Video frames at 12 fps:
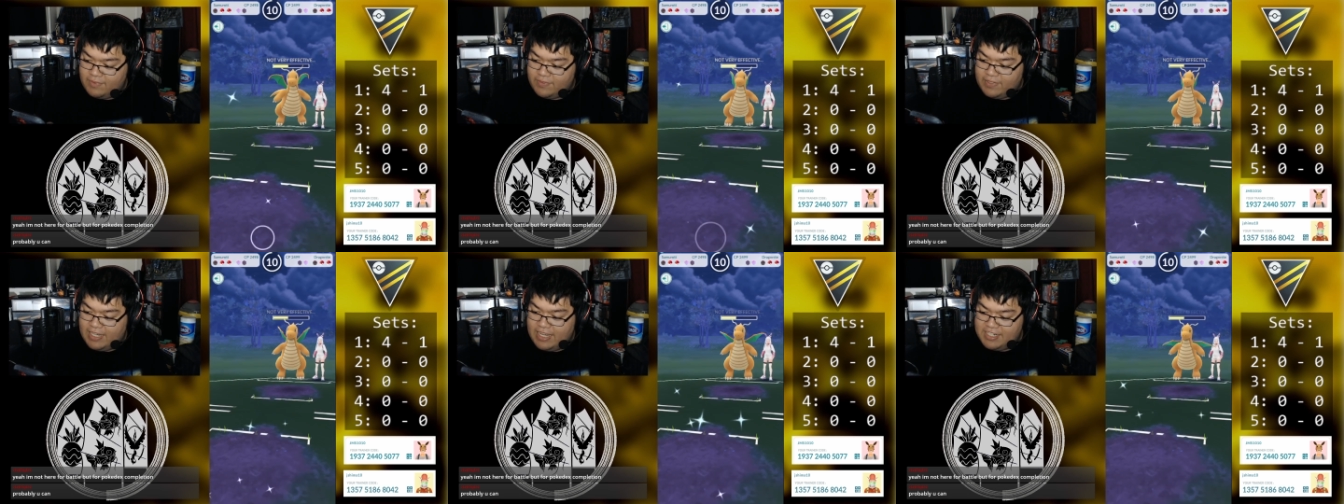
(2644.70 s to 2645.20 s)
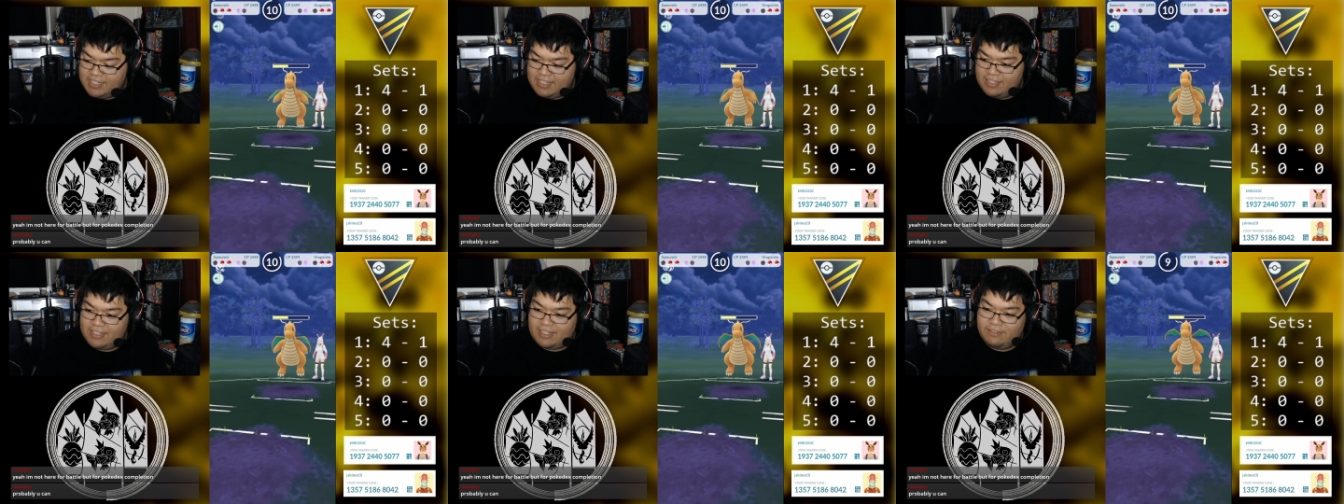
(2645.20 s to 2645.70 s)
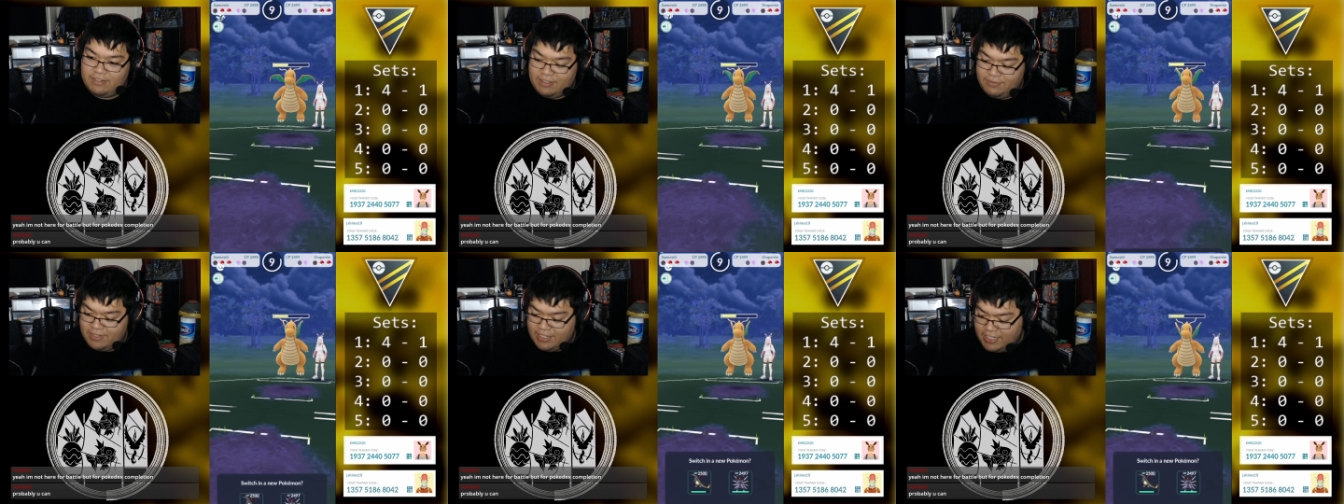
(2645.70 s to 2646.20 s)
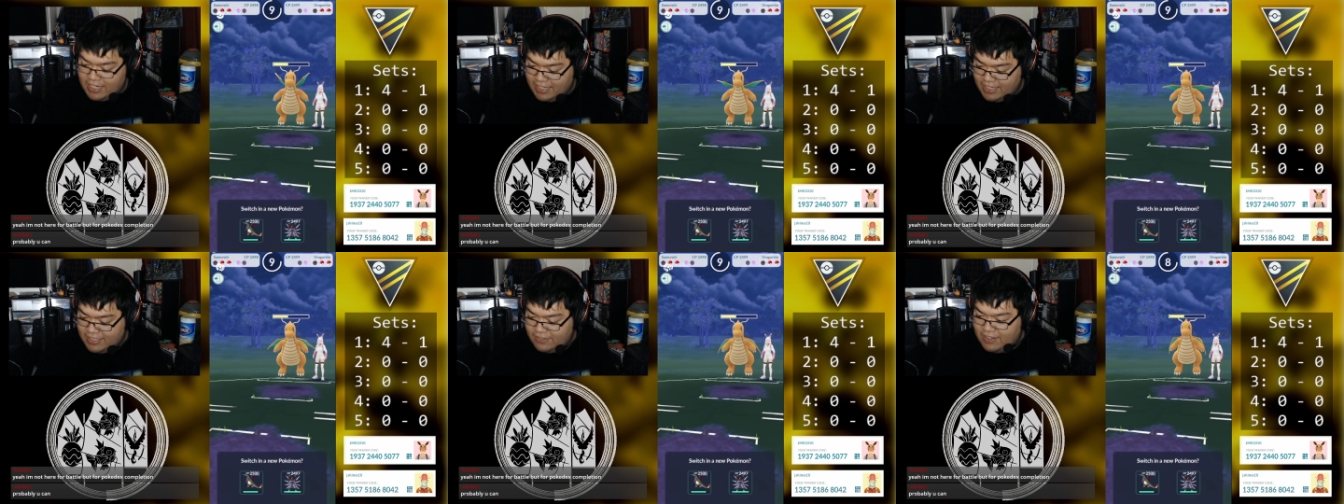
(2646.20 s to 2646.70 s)
It actually sounds like a really fun
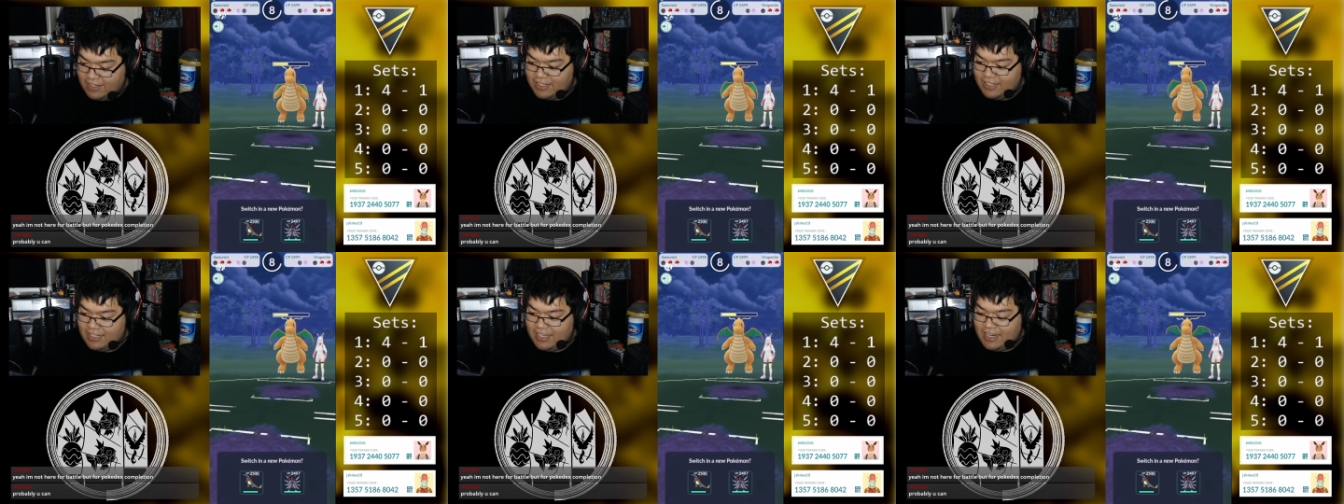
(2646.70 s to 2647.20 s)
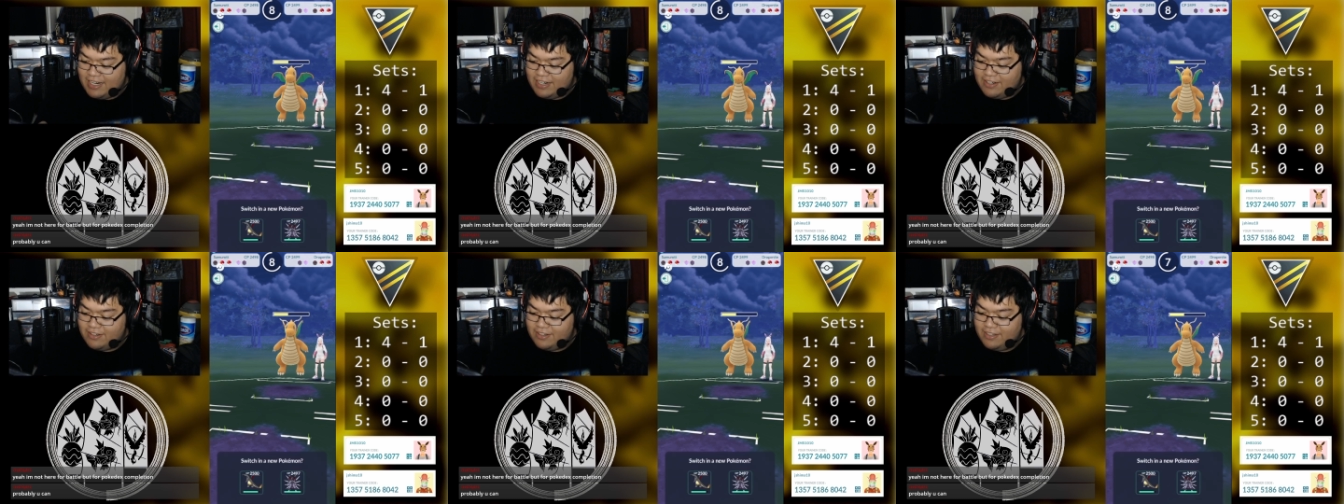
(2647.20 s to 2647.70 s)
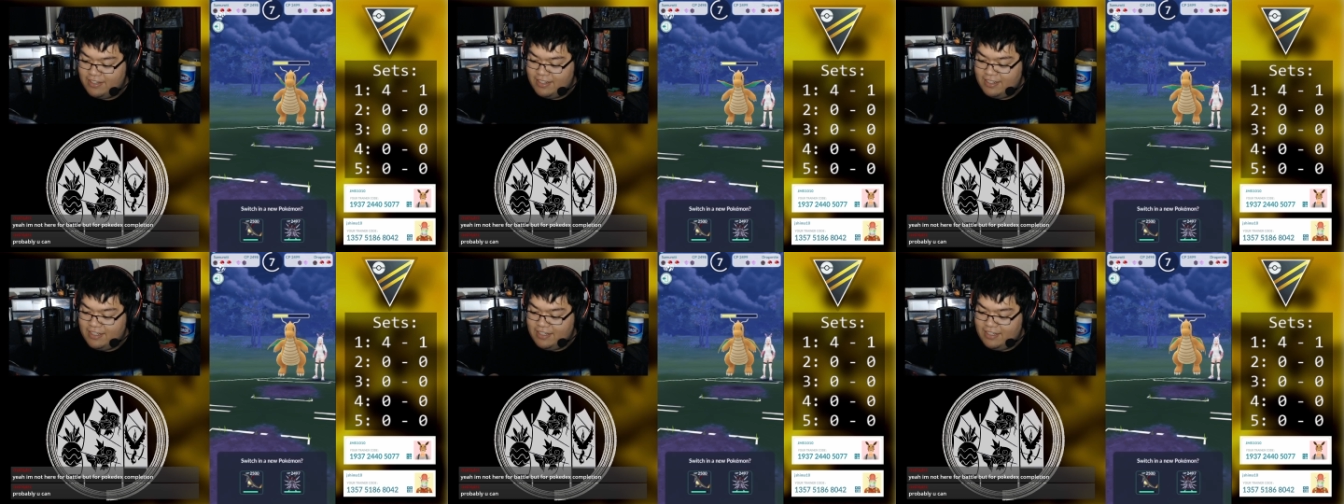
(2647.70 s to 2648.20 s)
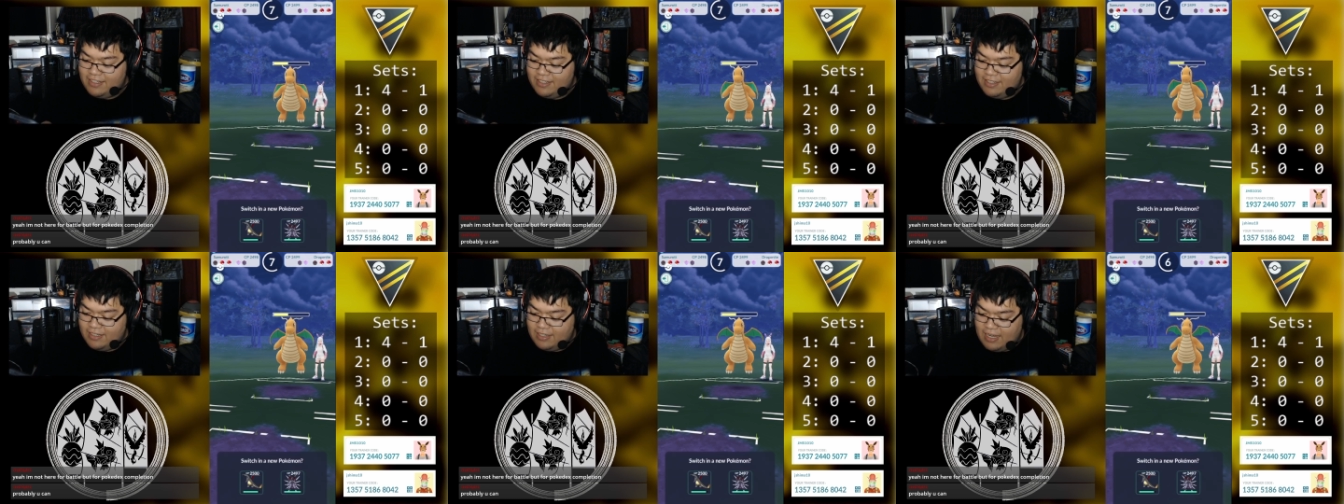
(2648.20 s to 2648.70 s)
challenge, I'm not gonna lie to you.
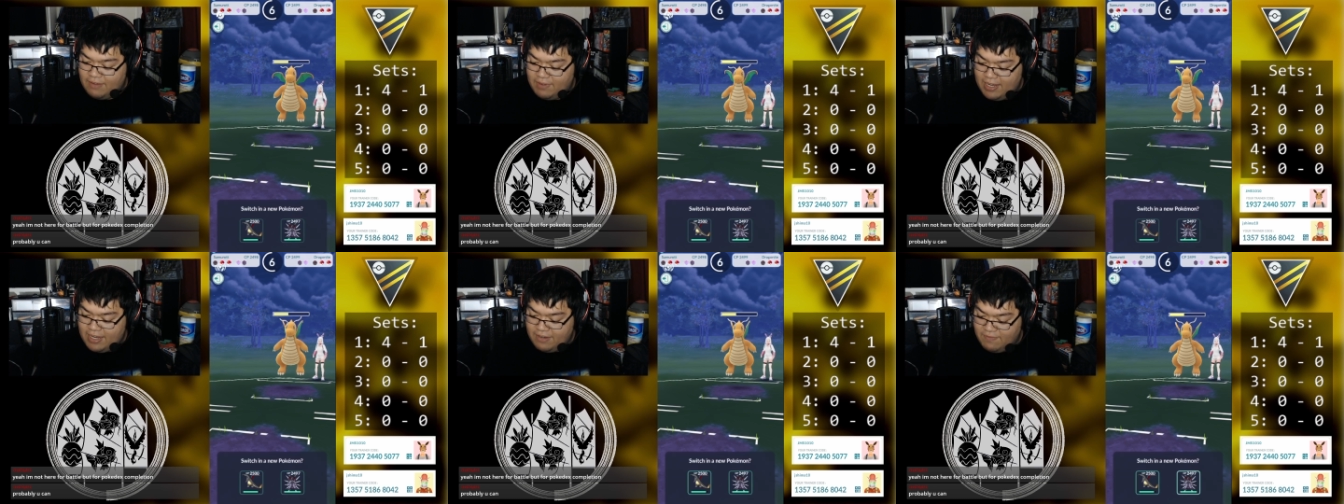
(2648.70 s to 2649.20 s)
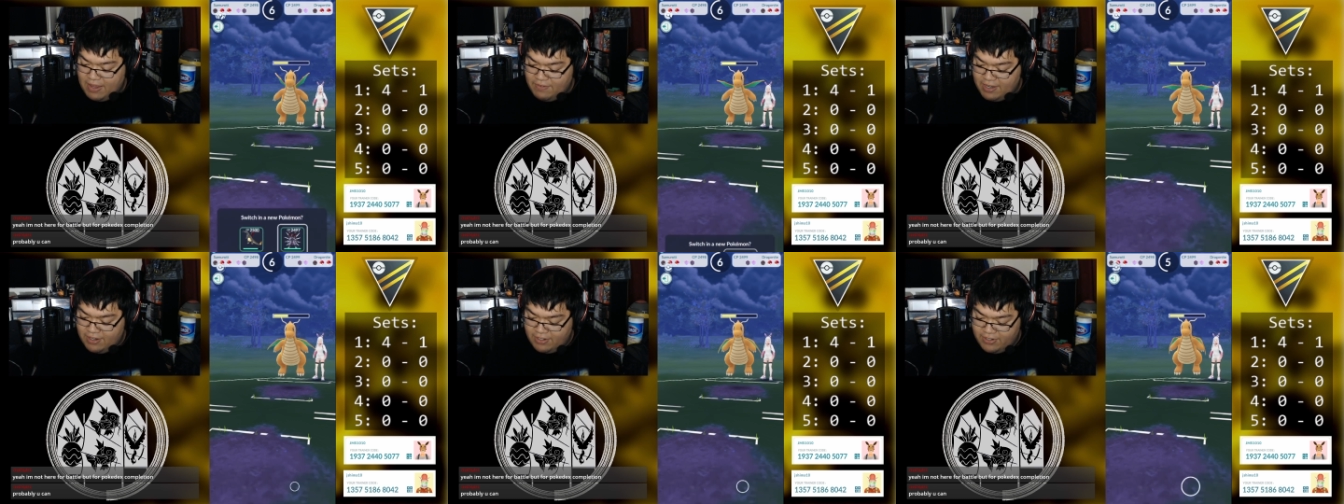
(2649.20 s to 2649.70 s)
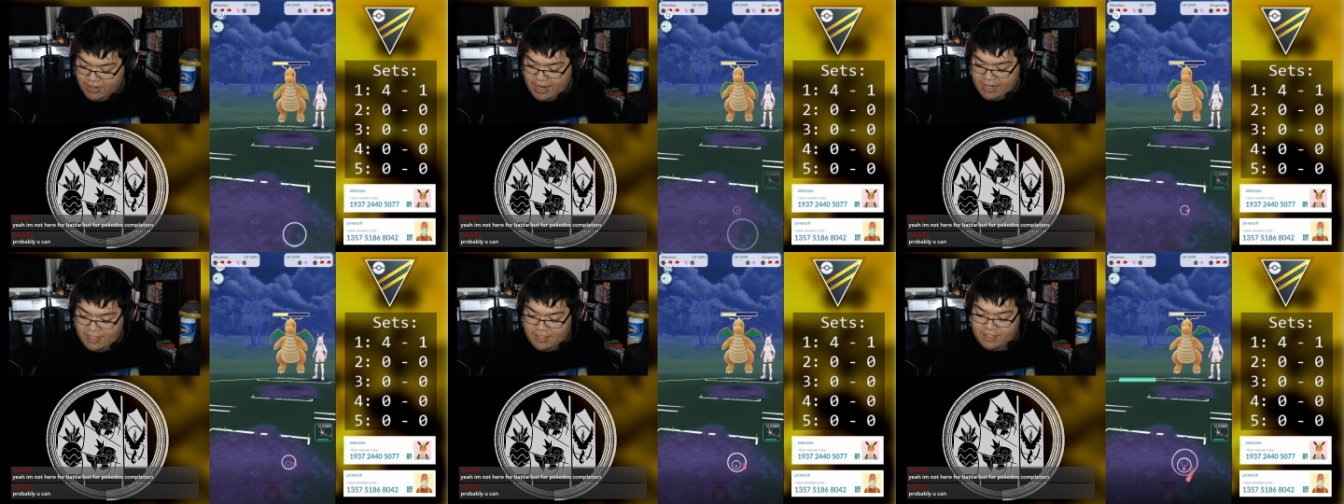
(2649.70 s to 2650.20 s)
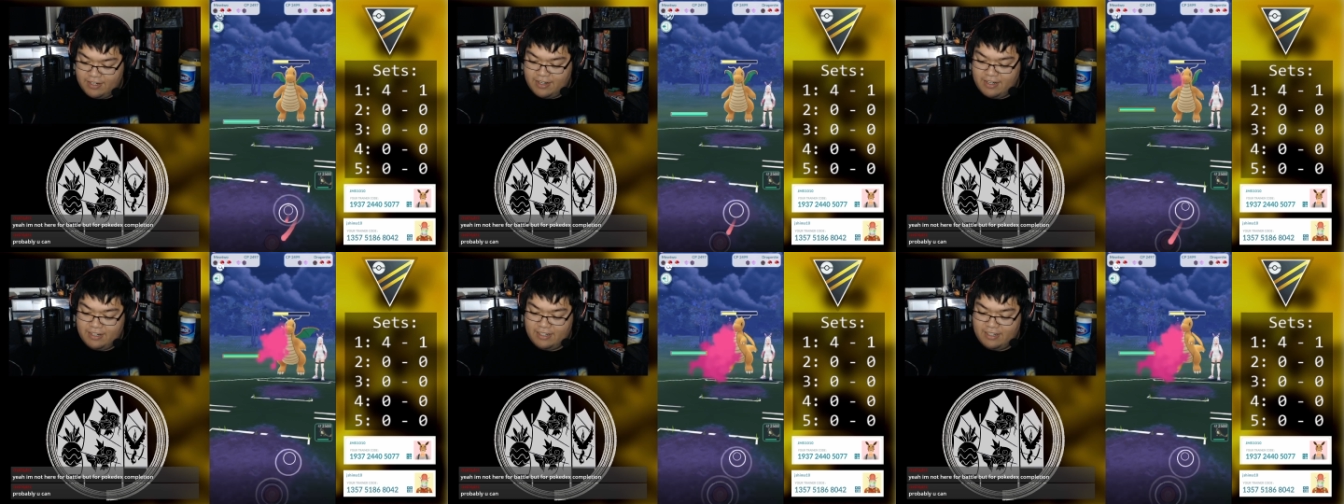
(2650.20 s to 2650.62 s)
I might, maybe I'll create a third,